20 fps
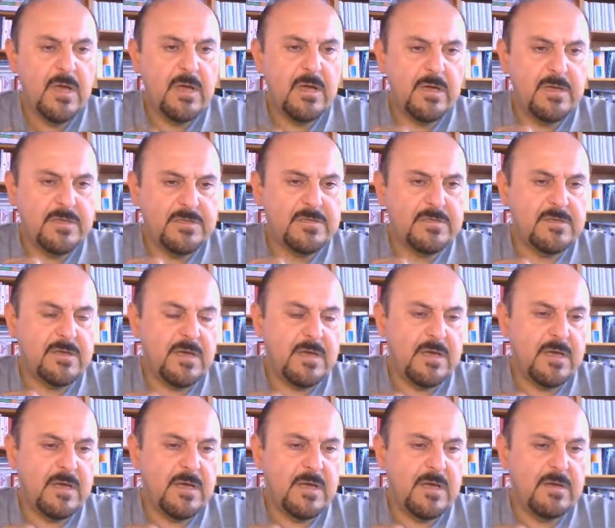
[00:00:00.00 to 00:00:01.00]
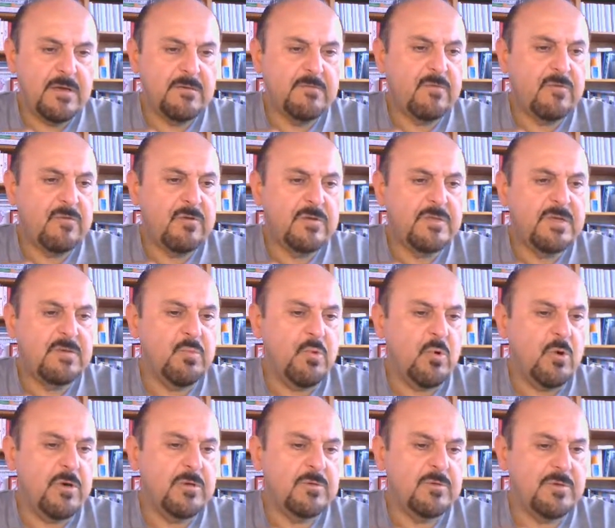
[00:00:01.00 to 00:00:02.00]
It's a floating
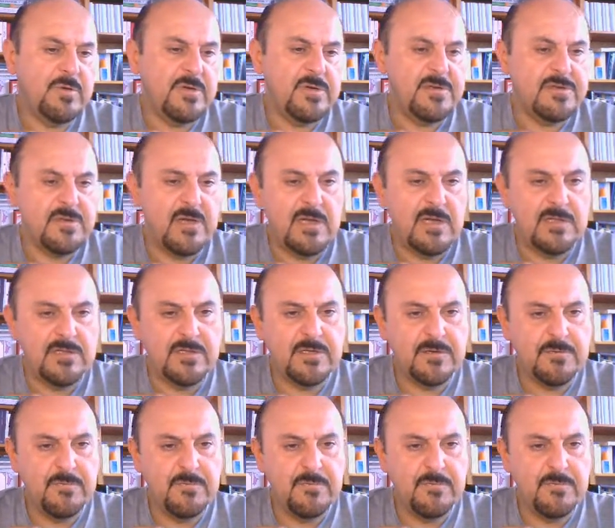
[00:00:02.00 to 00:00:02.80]
point result